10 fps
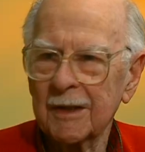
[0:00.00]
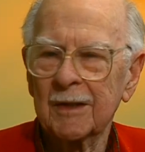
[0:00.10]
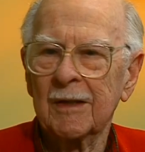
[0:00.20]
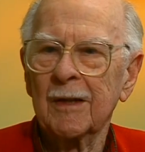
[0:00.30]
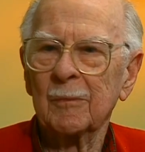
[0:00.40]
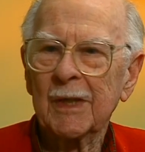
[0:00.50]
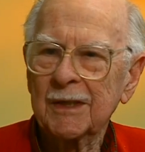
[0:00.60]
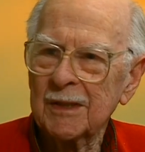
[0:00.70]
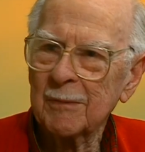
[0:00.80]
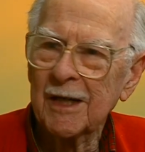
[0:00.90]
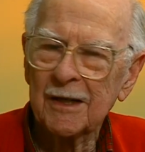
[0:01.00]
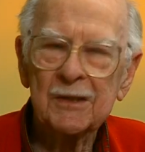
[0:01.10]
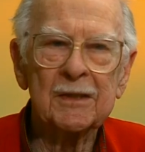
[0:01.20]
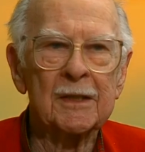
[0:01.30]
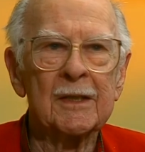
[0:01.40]
and Mickey
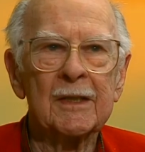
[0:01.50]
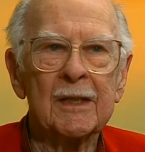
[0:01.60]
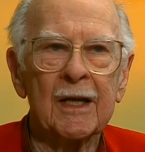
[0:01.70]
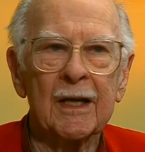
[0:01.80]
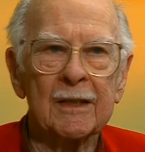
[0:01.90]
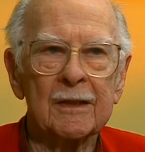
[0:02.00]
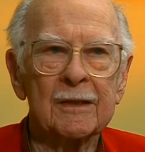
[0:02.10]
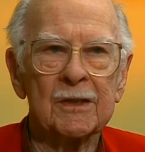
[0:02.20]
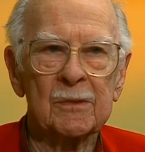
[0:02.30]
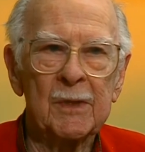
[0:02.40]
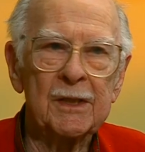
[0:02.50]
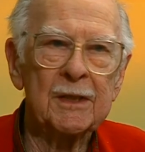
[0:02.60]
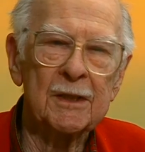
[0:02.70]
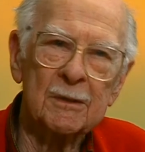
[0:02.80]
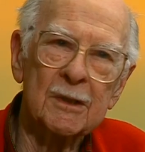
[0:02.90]
Mouse. And to me,
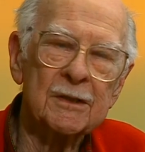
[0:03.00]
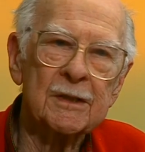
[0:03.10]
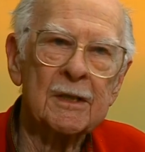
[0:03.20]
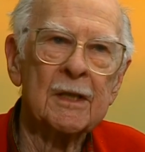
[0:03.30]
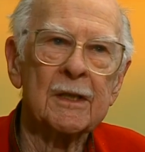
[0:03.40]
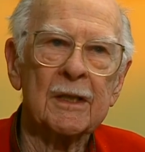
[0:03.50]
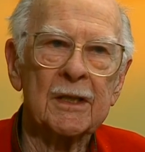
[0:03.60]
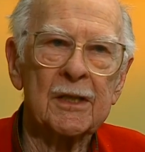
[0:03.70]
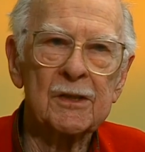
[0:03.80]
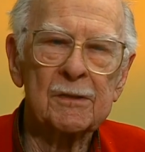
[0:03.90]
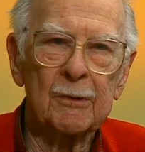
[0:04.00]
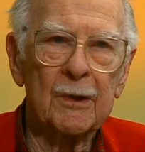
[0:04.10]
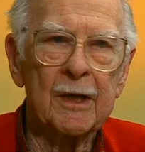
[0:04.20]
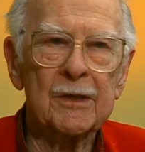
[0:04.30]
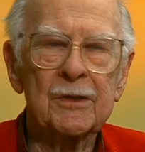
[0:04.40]
he was an
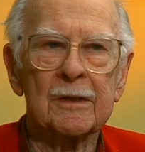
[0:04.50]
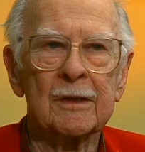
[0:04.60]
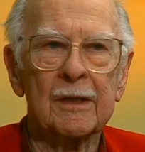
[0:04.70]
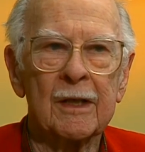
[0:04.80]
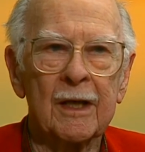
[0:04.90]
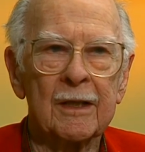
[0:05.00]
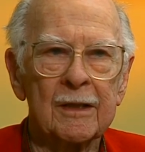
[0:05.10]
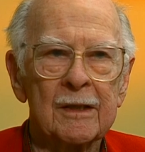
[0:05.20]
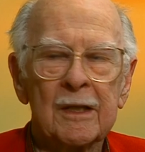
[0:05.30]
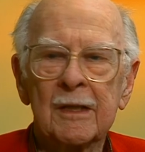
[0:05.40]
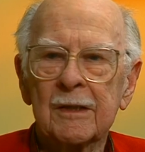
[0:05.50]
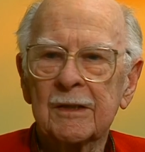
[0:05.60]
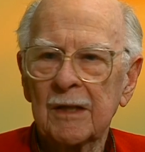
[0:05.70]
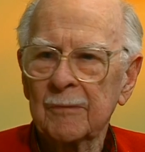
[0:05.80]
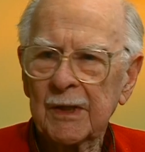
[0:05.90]
inspiration and
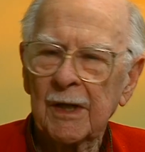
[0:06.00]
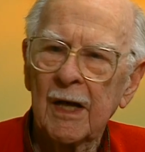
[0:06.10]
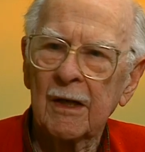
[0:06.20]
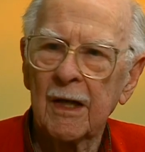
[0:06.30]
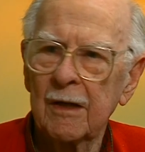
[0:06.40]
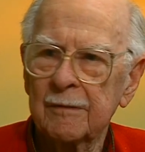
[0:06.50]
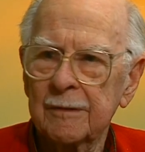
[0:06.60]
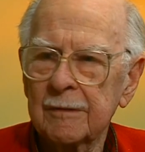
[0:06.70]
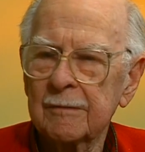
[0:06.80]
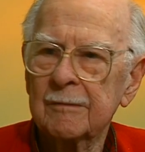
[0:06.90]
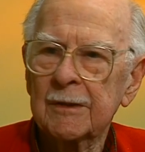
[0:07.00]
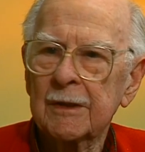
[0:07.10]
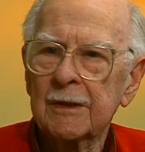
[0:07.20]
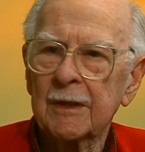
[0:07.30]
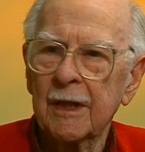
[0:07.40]
something I loved.
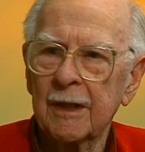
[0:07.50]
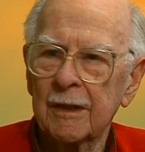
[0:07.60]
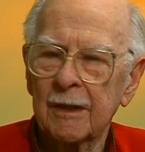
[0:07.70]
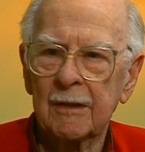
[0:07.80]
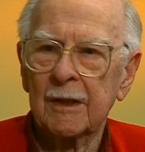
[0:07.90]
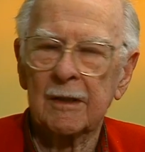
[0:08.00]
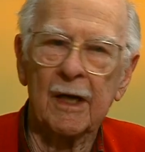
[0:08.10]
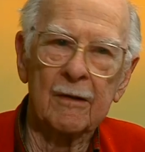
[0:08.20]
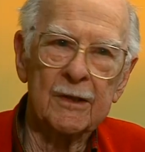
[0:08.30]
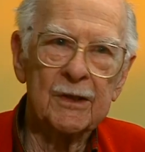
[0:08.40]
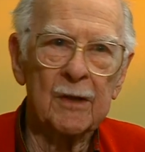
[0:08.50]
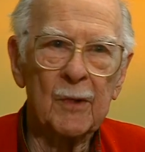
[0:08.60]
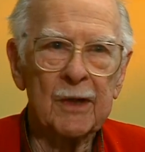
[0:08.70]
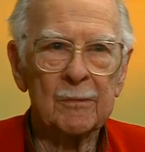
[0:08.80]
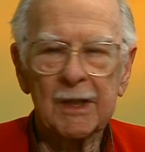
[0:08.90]
And uh, every time
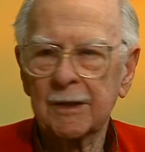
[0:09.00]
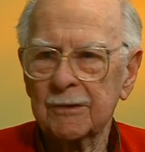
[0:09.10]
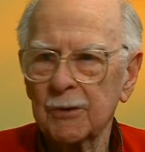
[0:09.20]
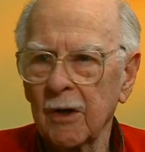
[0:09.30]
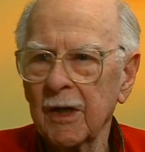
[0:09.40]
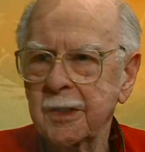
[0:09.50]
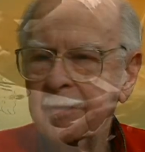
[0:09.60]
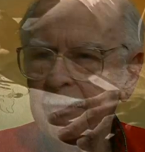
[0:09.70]
I'd make a drawing